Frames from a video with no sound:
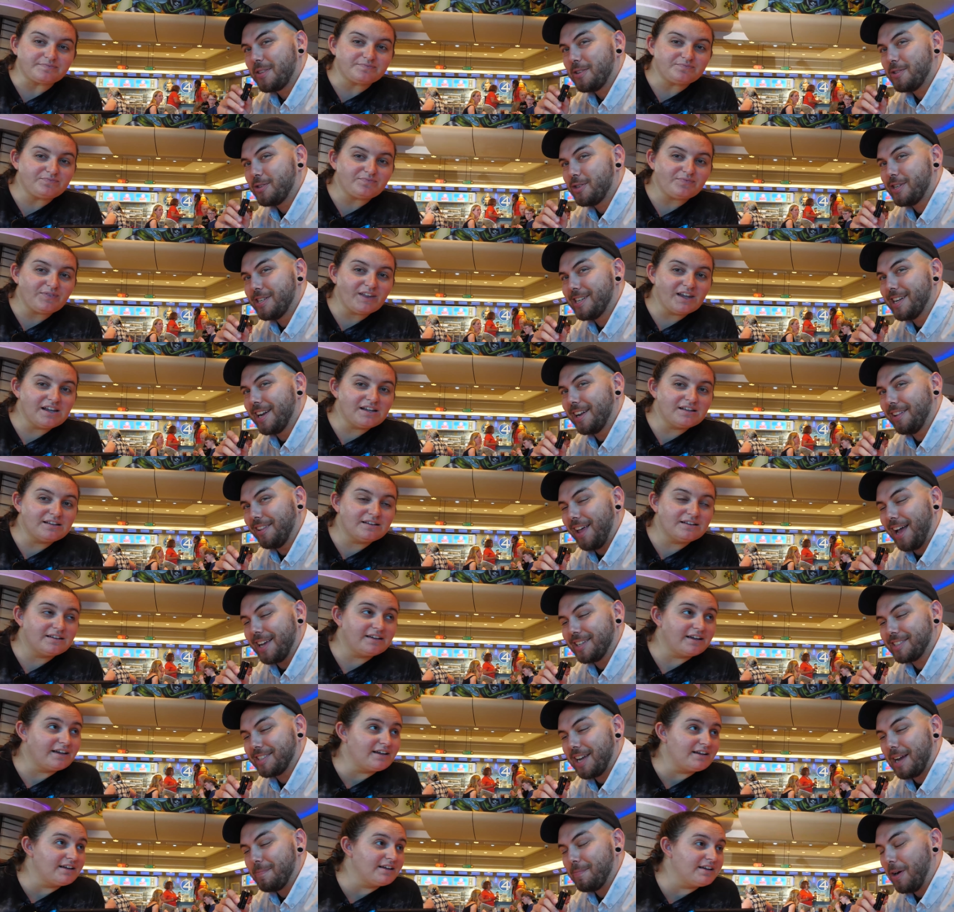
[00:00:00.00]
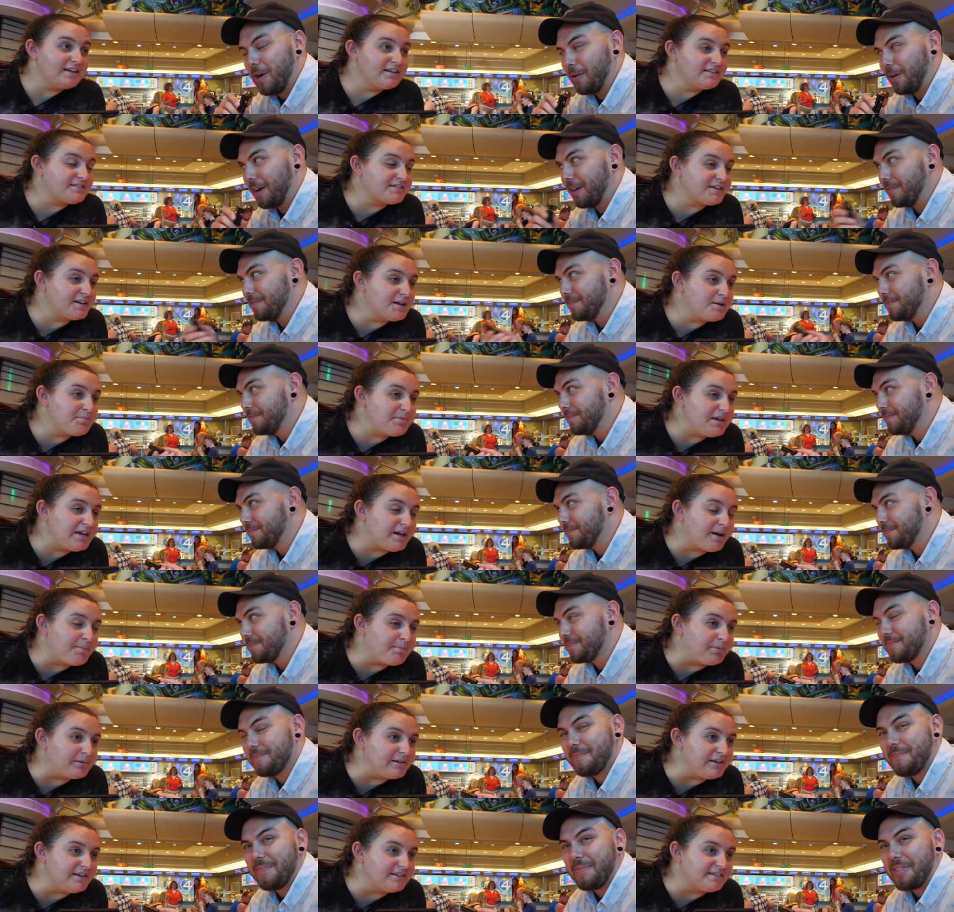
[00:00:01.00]
Speaker 1: She did it last time. Okay. It's gonna
Speaker 2: be
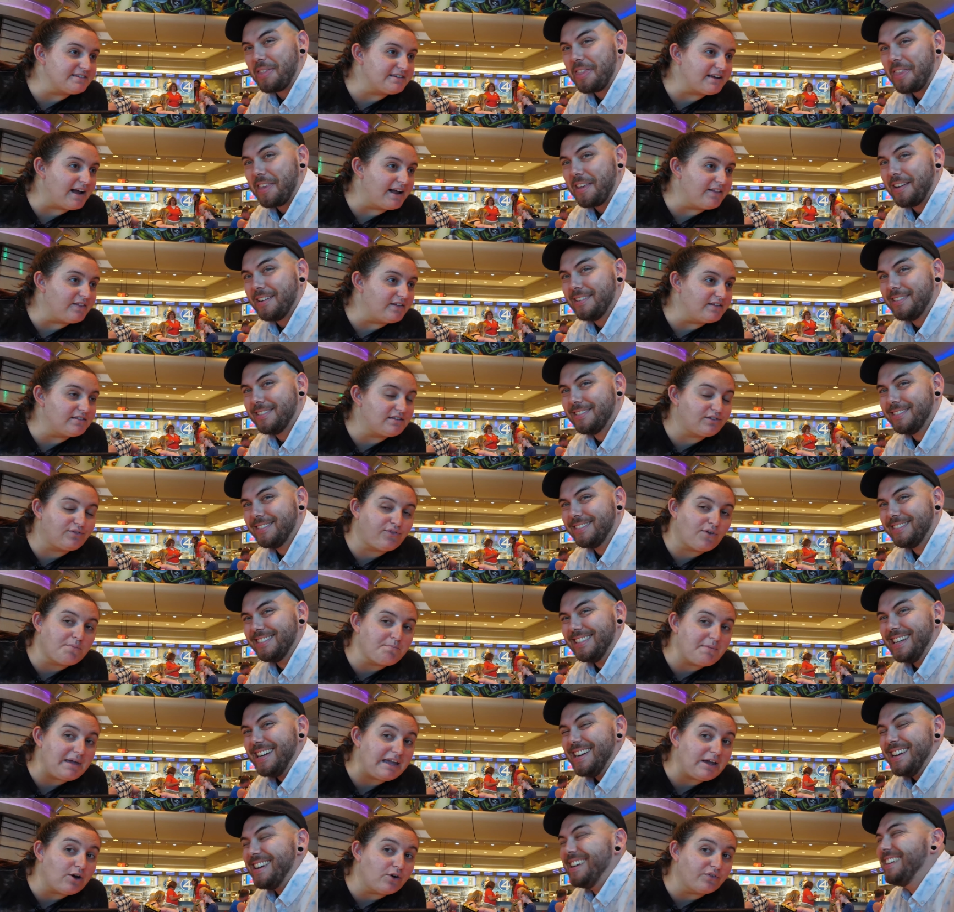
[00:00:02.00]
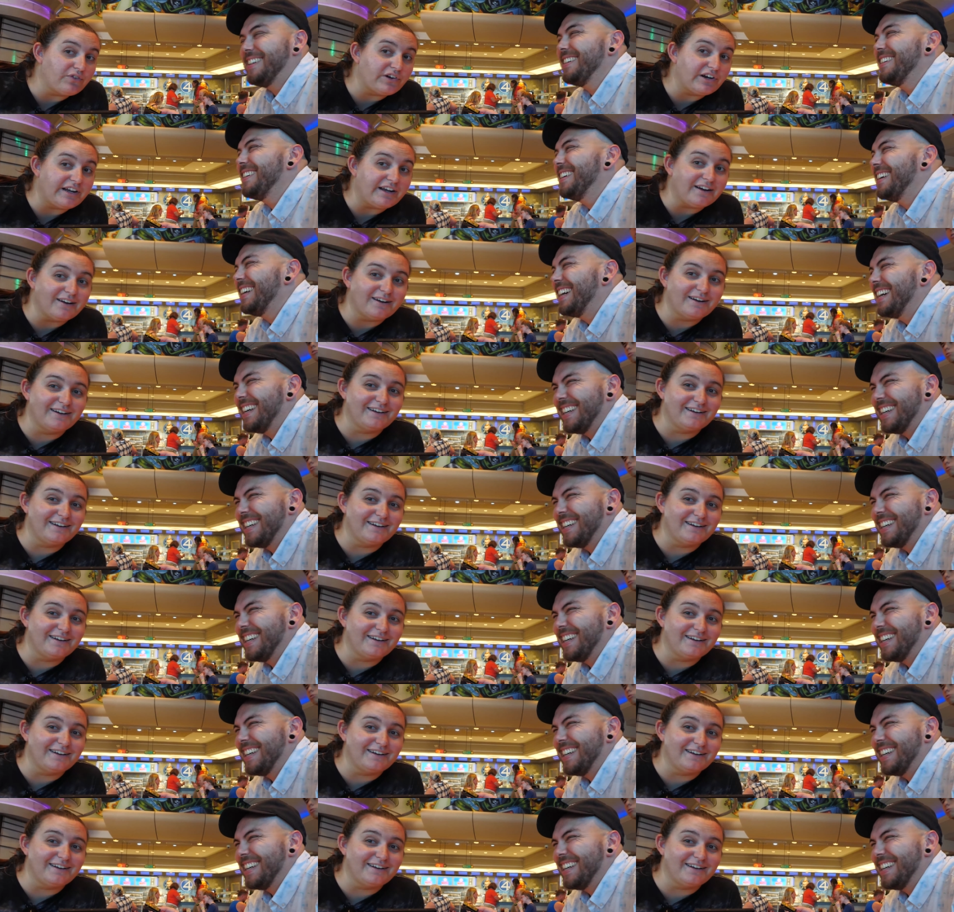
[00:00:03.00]
complete silence from me over here.